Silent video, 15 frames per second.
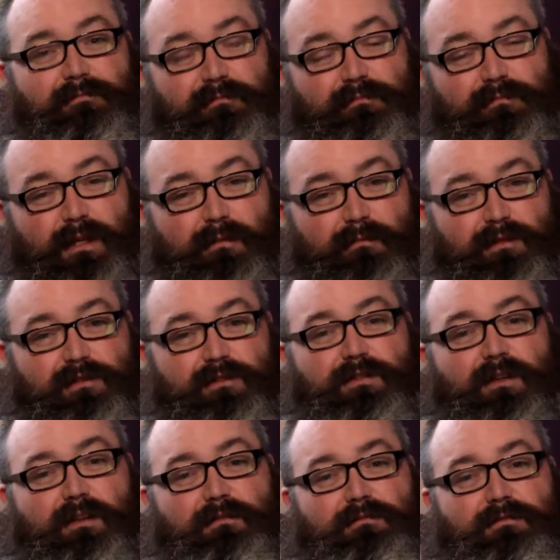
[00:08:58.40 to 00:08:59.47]
playing Prince
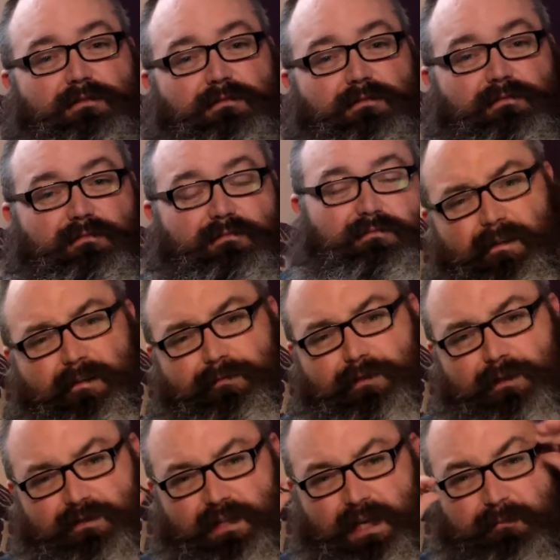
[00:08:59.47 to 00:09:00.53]
Charles.
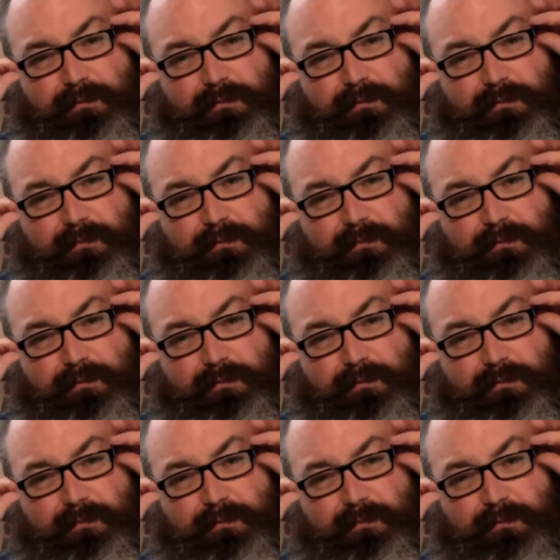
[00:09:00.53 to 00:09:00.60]
First came